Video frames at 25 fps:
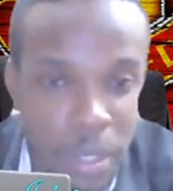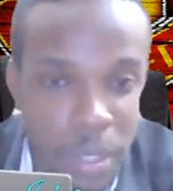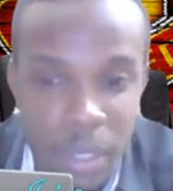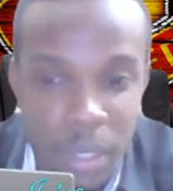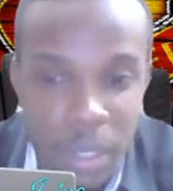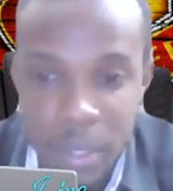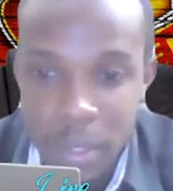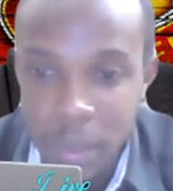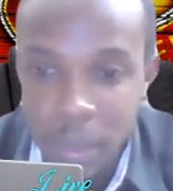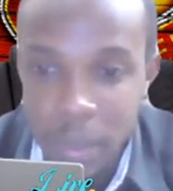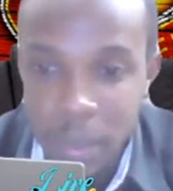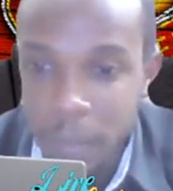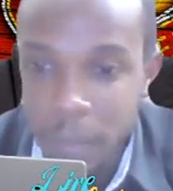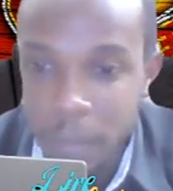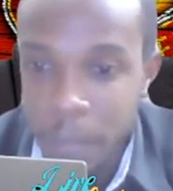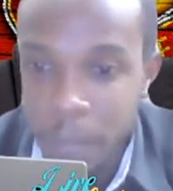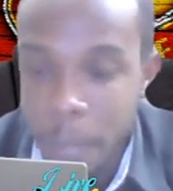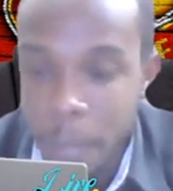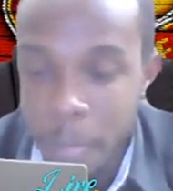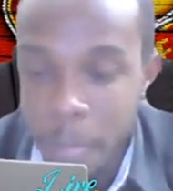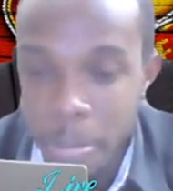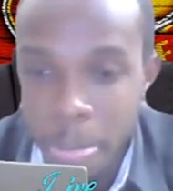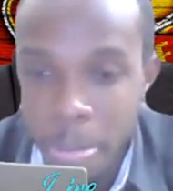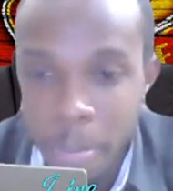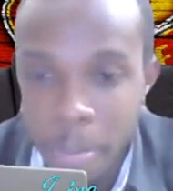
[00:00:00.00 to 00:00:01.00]
So,
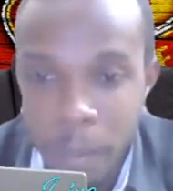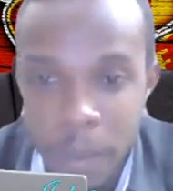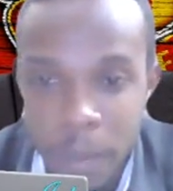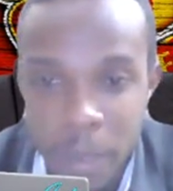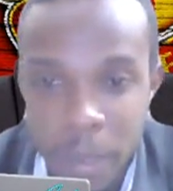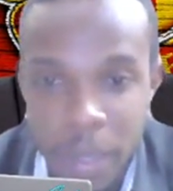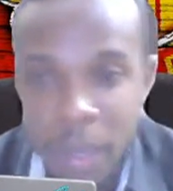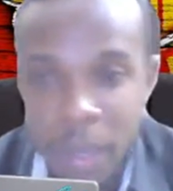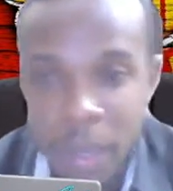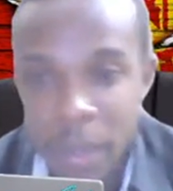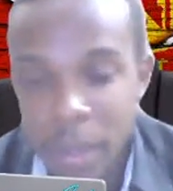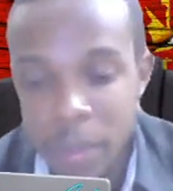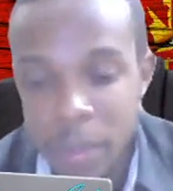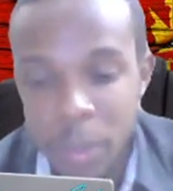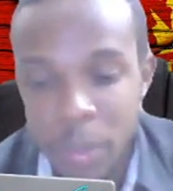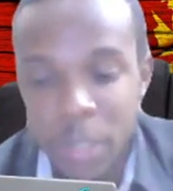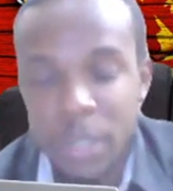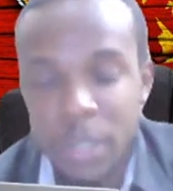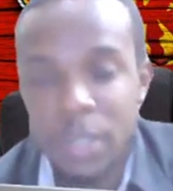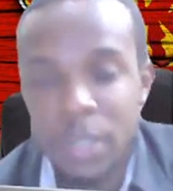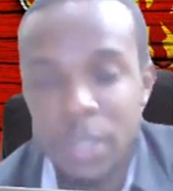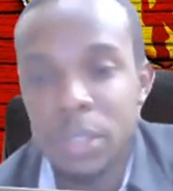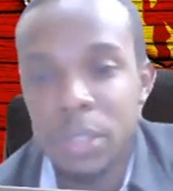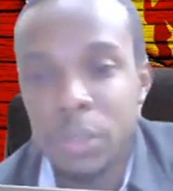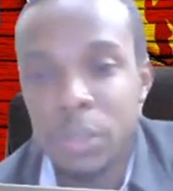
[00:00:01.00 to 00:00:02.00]
but
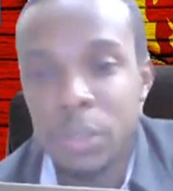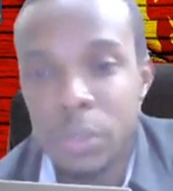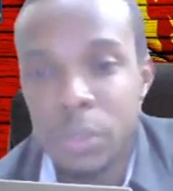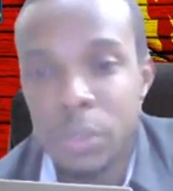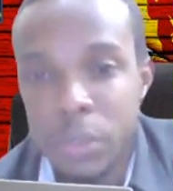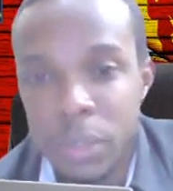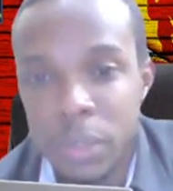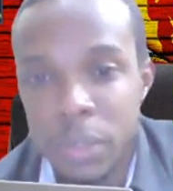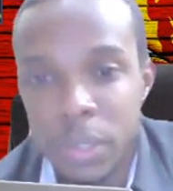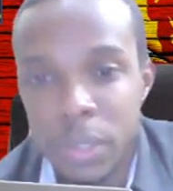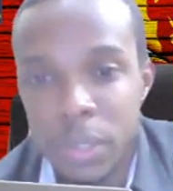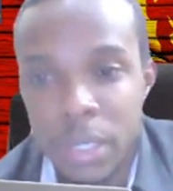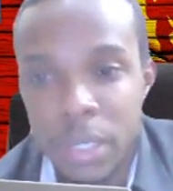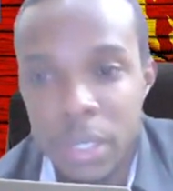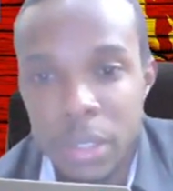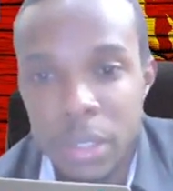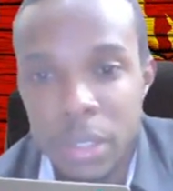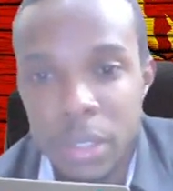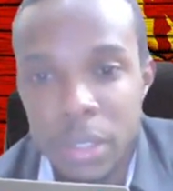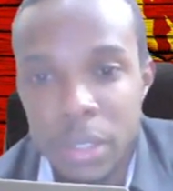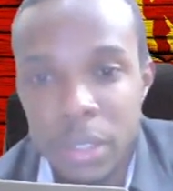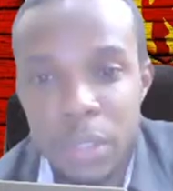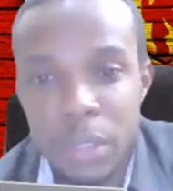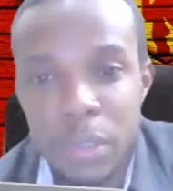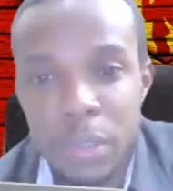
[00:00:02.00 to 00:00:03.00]
you
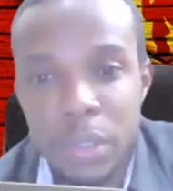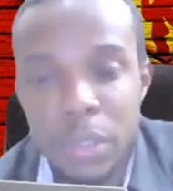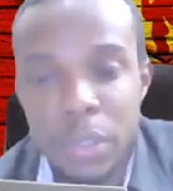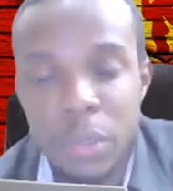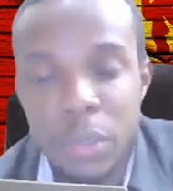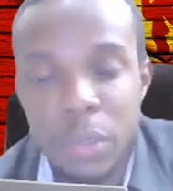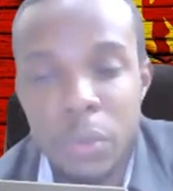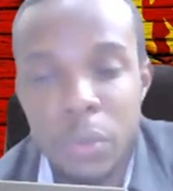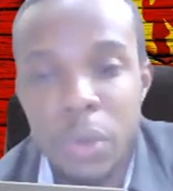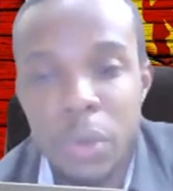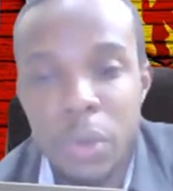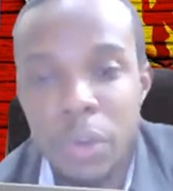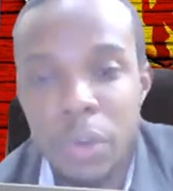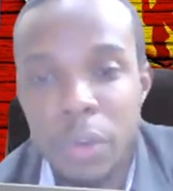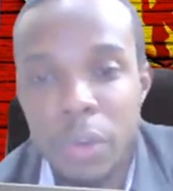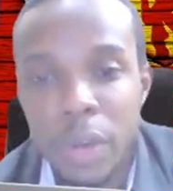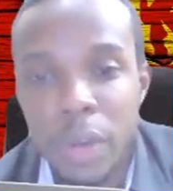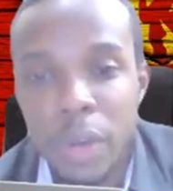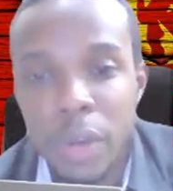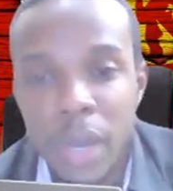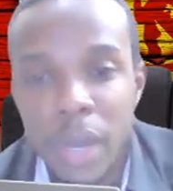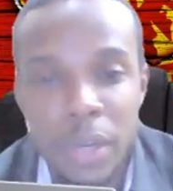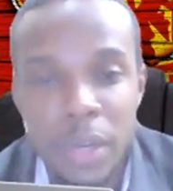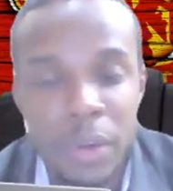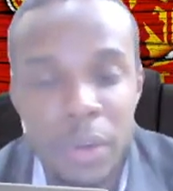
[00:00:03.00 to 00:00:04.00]
weren't
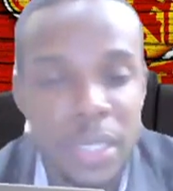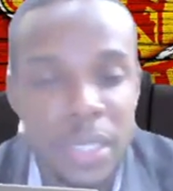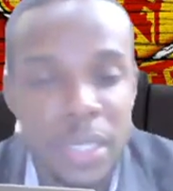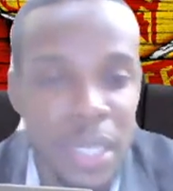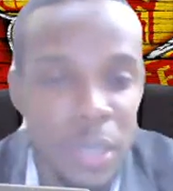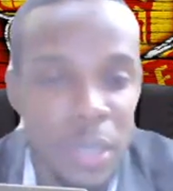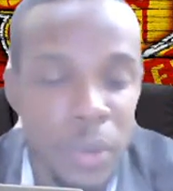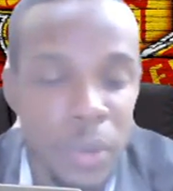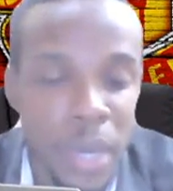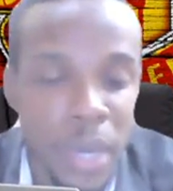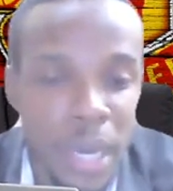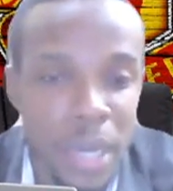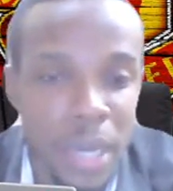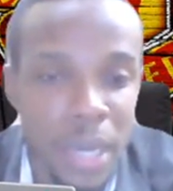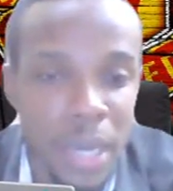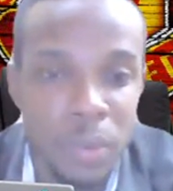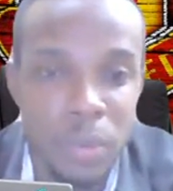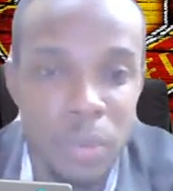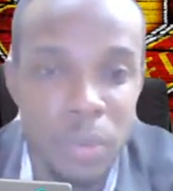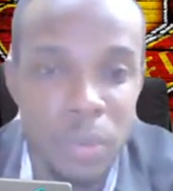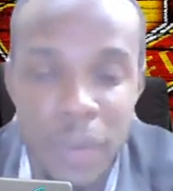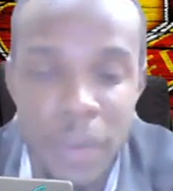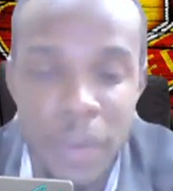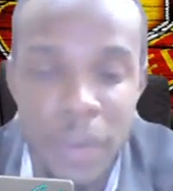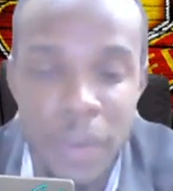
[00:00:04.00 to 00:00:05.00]
the crosses that you had
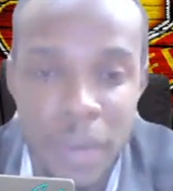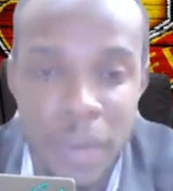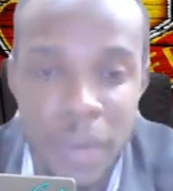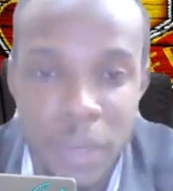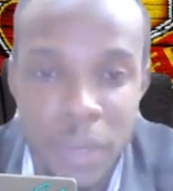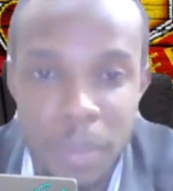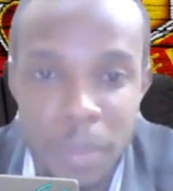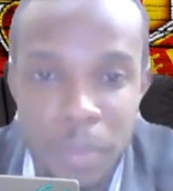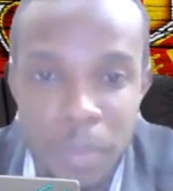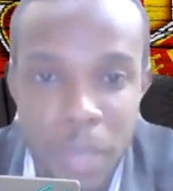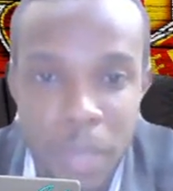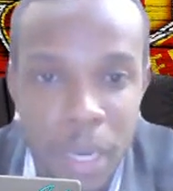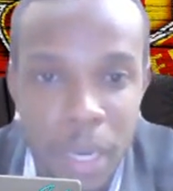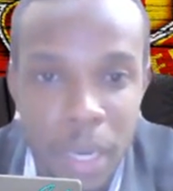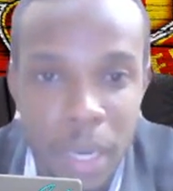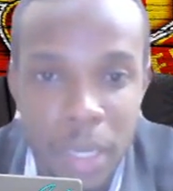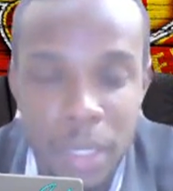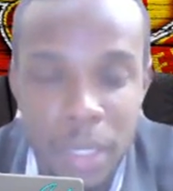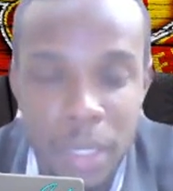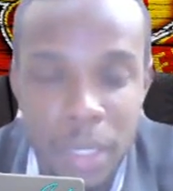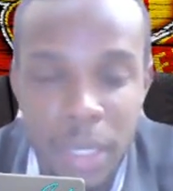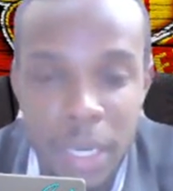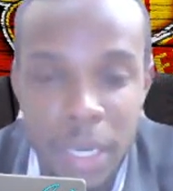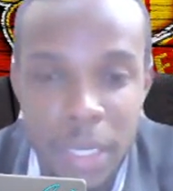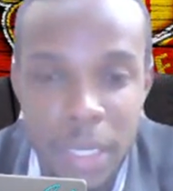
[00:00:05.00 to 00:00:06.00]
never had no impact
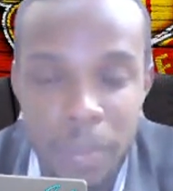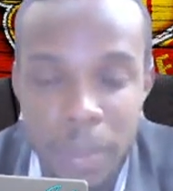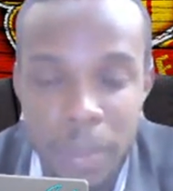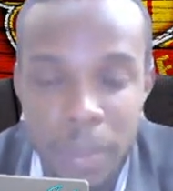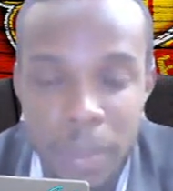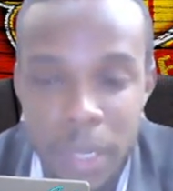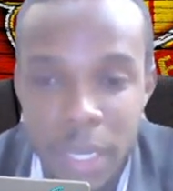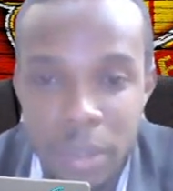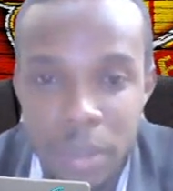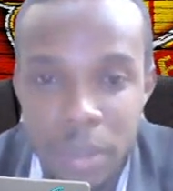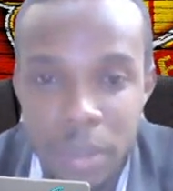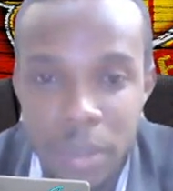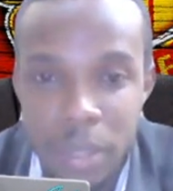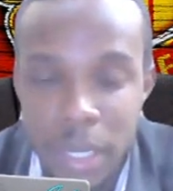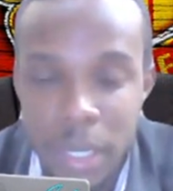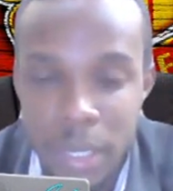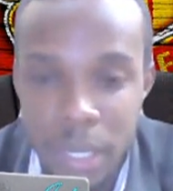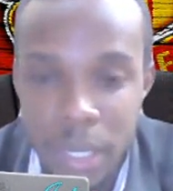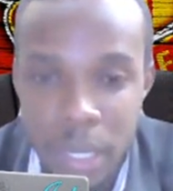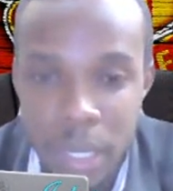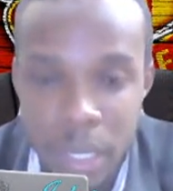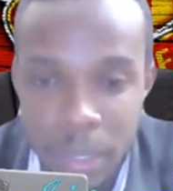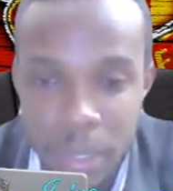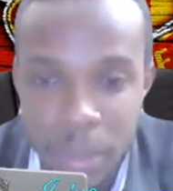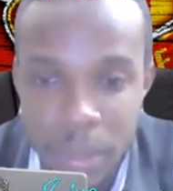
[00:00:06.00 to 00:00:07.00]
on the players, none at
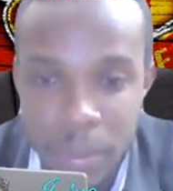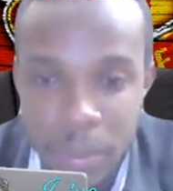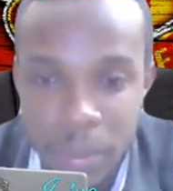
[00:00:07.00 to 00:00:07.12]
all.